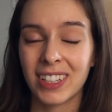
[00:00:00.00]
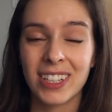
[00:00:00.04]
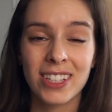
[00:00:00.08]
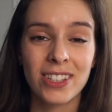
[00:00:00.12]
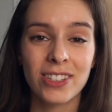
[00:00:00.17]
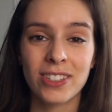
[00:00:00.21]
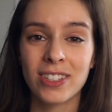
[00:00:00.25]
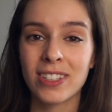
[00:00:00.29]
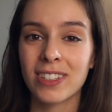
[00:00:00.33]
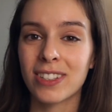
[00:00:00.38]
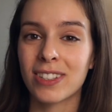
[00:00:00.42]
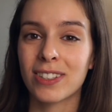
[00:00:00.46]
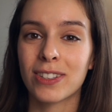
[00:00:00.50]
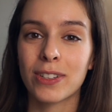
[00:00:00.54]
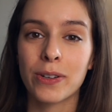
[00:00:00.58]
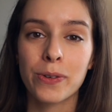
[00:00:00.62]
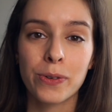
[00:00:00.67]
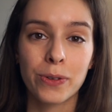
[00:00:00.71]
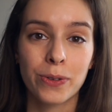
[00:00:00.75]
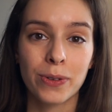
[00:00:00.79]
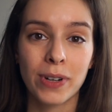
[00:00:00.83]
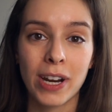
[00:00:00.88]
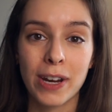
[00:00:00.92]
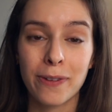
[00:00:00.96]
it's just so
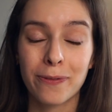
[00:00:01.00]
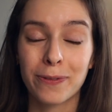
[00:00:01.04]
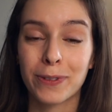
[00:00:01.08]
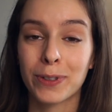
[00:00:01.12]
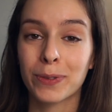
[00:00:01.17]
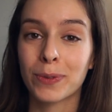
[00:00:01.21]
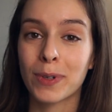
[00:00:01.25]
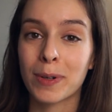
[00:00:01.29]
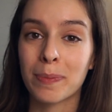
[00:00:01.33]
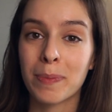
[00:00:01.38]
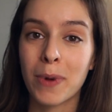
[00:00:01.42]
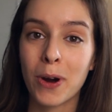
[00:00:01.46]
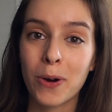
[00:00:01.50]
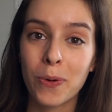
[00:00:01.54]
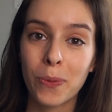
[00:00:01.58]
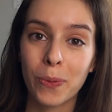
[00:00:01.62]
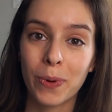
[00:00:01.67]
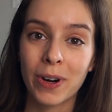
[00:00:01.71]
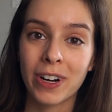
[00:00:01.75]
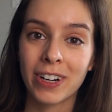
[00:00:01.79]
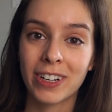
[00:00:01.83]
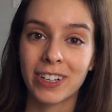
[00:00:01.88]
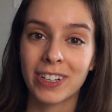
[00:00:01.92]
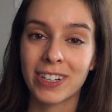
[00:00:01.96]
great for remote
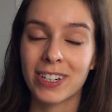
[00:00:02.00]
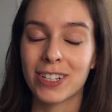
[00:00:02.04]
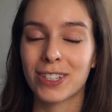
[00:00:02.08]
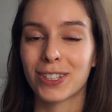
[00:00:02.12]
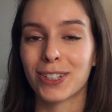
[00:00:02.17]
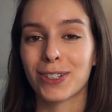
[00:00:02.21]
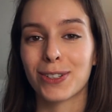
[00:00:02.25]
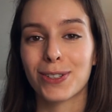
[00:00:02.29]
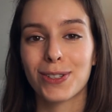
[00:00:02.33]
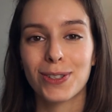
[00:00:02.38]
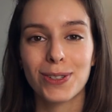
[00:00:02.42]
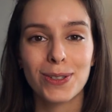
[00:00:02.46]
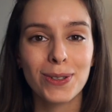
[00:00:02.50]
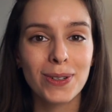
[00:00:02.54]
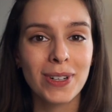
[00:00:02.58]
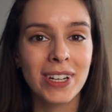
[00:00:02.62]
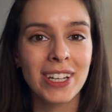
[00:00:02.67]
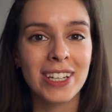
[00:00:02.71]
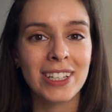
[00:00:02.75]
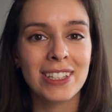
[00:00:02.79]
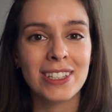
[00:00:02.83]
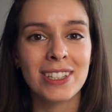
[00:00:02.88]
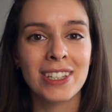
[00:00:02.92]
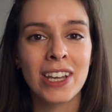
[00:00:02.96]
workers or
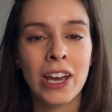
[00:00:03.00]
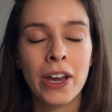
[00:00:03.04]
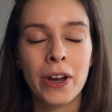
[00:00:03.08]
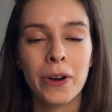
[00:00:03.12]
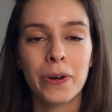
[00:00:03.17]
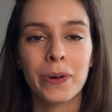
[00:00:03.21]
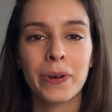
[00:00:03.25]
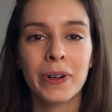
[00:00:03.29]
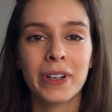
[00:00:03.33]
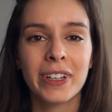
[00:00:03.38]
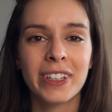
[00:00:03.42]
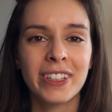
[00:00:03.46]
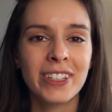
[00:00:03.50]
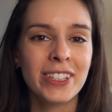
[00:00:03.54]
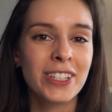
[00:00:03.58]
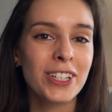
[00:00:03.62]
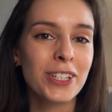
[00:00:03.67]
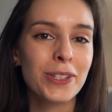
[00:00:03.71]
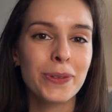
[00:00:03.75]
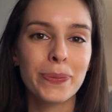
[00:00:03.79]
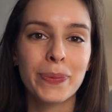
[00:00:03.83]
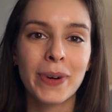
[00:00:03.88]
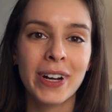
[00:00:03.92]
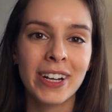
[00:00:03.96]
students, or you
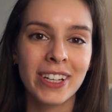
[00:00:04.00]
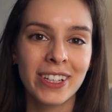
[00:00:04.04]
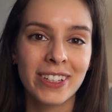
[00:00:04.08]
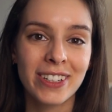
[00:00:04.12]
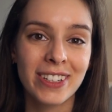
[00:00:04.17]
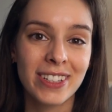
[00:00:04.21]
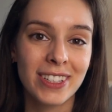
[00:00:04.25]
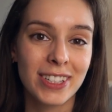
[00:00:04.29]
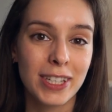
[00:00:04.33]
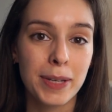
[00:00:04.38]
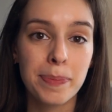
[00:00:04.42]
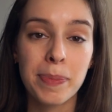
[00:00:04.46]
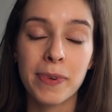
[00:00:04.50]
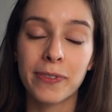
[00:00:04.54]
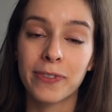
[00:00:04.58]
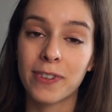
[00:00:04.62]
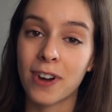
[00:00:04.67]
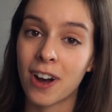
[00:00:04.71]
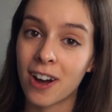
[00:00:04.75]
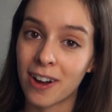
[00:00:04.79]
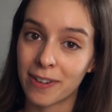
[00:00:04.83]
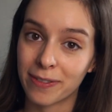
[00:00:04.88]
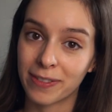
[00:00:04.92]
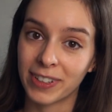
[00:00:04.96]
just want your sip of
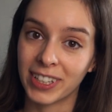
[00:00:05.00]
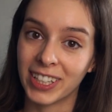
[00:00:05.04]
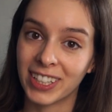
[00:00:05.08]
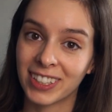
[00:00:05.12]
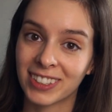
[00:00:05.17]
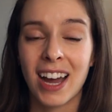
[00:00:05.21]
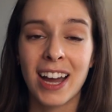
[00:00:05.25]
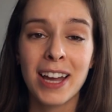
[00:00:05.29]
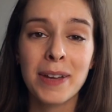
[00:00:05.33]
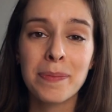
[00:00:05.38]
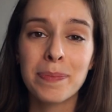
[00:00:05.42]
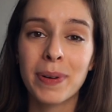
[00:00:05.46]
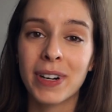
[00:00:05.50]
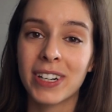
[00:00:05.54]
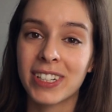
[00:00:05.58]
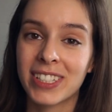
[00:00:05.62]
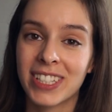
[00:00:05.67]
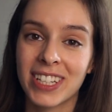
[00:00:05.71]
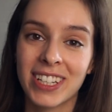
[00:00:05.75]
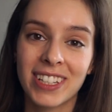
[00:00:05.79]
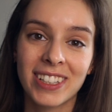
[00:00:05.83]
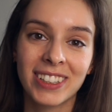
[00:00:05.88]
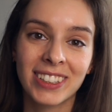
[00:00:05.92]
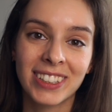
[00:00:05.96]
coffee. I'm
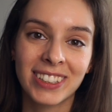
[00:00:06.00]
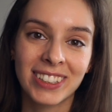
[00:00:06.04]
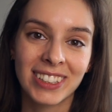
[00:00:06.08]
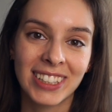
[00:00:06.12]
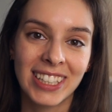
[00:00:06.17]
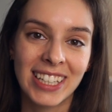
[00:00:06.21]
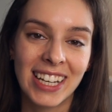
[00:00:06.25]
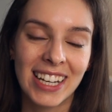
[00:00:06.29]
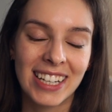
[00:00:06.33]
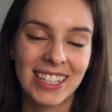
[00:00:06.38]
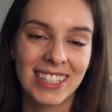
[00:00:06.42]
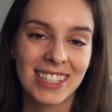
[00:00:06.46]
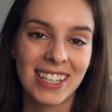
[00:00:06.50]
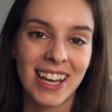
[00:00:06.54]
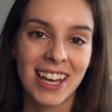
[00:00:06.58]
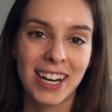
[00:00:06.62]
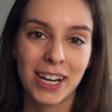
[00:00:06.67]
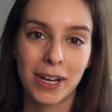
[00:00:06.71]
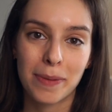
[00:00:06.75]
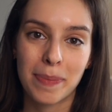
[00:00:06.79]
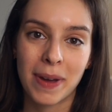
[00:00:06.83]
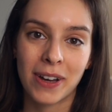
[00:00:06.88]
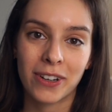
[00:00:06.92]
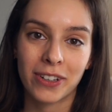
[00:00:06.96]
particularly
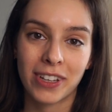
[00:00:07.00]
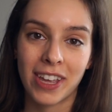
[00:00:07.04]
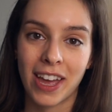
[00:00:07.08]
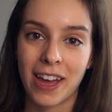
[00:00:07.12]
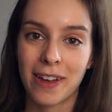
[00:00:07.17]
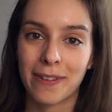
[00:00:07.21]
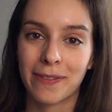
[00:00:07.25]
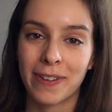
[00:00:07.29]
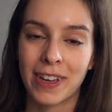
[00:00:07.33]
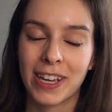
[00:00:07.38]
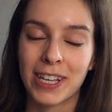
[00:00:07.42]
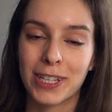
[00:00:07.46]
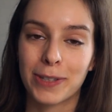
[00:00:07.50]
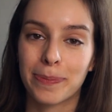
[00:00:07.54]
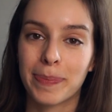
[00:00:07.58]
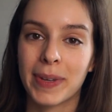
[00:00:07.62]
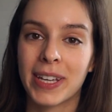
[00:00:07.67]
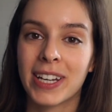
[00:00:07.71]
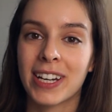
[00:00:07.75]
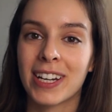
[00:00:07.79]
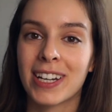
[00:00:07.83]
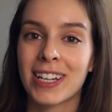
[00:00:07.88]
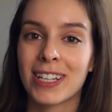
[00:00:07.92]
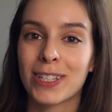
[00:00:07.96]
excited about cafes
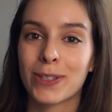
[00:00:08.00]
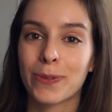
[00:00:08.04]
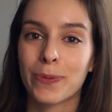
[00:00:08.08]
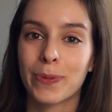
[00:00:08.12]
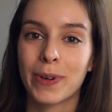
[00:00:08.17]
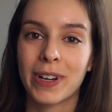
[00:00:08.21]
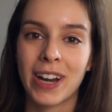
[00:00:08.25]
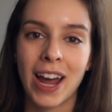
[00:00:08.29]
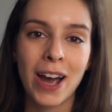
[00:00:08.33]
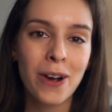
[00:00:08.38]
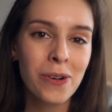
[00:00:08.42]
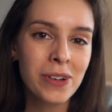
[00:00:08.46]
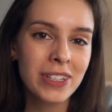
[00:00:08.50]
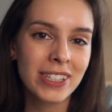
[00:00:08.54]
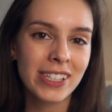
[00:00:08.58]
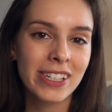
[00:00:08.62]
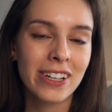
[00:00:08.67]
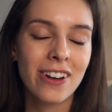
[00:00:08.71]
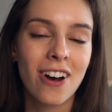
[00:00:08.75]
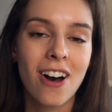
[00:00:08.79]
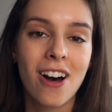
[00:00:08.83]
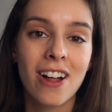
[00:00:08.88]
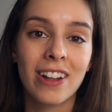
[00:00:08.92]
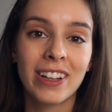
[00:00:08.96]
because when I was in
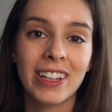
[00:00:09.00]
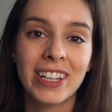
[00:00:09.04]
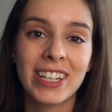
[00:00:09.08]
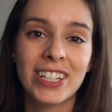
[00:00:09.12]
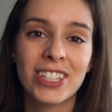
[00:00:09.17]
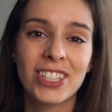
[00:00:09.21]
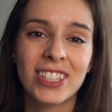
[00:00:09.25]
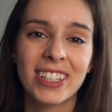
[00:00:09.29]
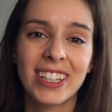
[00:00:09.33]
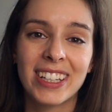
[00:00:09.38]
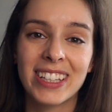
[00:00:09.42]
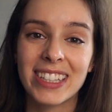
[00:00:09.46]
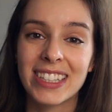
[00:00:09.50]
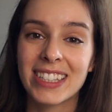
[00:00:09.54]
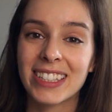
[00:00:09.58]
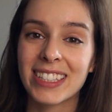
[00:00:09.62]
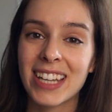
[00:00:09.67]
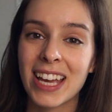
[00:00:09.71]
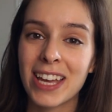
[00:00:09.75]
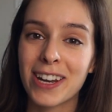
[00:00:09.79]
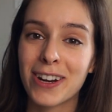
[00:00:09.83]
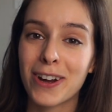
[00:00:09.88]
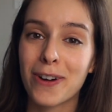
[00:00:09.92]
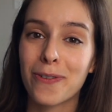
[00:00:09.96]
college,
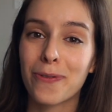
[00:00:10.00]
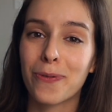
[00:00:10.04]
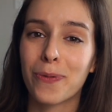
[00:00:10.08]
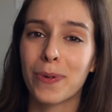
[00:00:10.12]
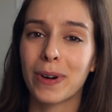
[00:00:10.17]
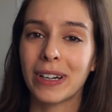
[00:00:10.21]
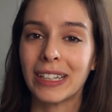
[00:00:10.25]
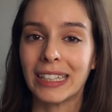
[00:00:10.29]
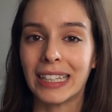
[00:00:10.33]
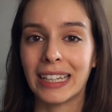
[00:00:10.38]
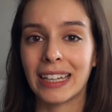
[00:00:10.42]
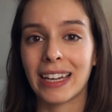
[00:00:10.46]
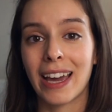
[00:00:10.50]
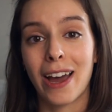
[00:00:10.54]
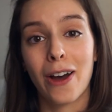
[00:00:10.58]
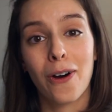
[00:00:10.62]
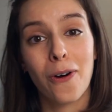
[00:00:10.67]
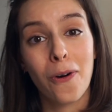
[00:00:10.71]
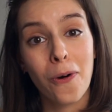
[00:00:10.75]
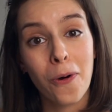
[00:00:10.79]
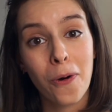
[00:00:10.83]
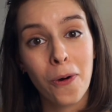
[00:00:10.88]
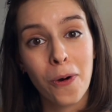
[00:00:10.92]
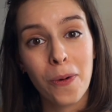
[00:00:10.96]
instead of working at
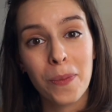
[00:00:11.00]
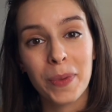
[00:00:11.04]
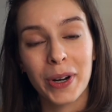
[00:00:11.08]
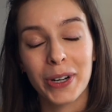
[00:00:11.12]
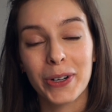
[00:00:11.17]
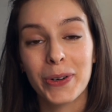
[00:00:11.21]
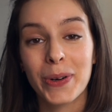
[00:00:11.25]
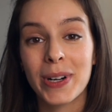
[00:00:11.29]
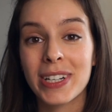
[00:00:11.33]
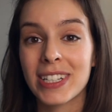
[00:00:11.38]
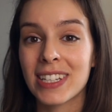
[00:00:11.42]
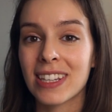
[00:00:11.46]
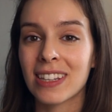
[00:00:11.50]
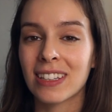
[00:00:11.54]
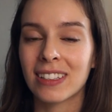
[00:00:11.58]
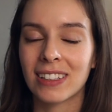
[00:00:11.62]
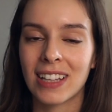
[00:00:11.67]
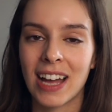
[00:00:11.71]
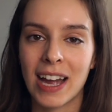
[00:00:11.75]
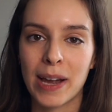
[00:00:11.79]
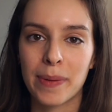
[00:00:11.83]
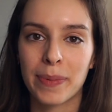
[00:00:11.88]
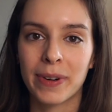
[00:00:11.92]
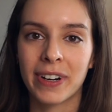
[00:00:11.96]
home or going to the
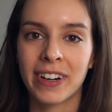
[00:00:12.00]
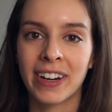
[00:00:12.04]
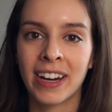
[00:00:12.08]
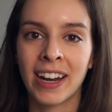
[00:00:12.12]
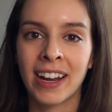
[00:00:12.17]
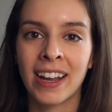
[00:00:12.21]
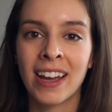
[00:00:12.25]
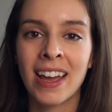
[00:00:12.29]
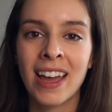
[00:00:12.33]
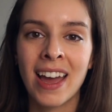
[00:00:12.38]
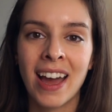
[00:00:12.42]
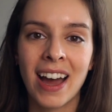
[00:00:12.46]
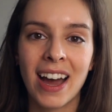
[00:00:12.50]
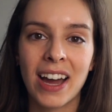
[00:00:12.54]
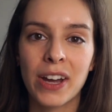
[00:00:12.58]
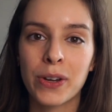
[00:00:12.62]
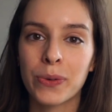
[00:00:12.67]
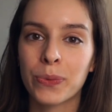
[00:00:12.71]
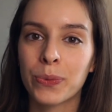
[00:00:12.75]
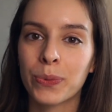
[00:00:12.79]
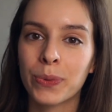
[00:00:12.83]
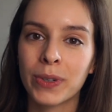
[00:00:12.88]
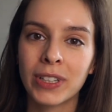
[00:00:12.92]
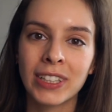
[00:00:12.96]
library, I
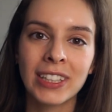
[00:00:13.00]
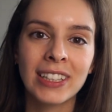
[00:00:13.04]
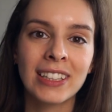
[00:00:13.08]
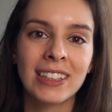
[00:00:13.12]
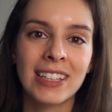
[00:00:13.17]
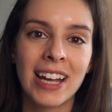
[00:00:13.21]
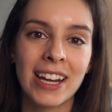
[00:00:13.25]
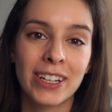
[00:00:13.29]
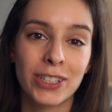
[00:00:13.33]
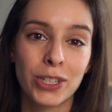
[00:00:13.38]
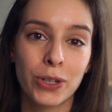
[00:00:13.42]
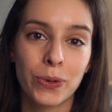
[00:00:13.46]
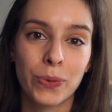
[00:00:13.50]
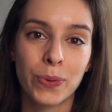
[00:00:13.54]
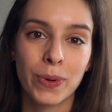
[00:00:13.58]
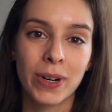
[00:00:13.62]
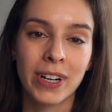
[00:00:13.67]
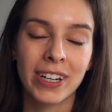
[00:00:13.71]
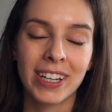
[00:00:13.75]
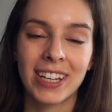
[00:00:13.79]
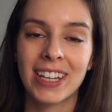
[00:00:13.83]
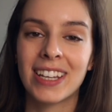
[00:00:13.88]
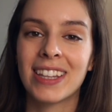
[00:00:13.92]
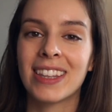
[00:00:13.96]
really really like to
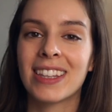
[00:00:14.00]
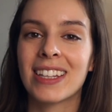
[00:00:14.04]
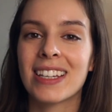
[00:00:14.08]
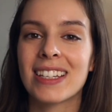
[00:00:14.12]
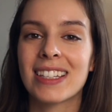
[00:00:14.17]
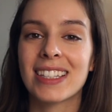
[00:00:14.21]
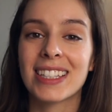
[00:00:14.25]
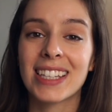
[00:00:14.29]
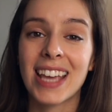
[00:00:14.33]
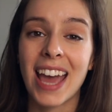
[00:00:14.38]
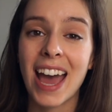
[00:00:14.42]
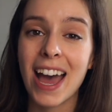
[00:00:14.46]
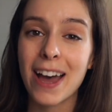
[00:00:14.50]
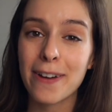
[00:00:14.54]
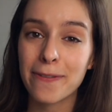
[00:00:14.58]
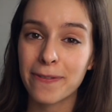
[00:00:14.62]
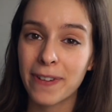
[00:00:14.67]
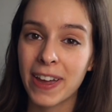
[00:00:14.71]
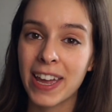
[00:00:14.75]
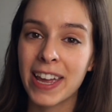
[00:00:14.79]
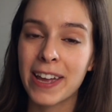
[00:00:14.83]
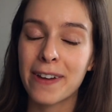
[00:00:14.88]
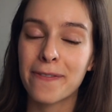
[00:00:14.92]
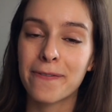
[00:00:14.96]
work in this
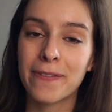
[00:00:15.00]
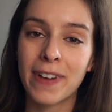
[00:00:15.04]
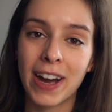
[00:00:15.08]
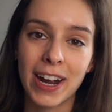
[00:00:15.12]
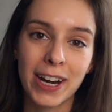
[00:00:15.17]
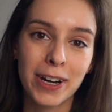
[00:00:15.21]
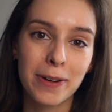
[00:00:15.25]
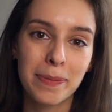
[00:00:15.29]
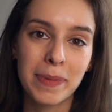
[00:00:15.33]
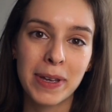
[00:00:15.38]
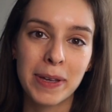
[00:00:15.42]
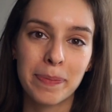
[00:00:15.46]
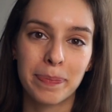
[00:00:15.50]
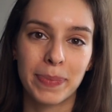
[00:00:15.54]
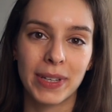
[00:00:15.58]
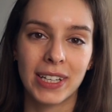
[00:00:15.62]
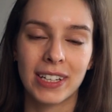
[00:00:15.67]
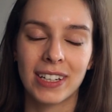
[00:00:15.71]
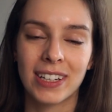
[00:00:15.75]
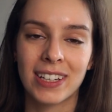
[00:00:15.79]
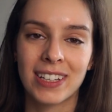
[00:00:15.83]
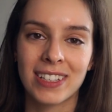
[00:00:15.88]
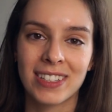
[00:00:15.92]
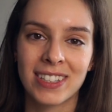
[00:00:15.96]
cafe environment
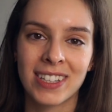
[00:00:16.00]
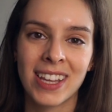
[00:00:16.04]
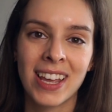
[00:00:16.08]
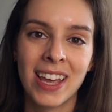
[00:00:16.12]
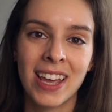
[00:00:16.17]
because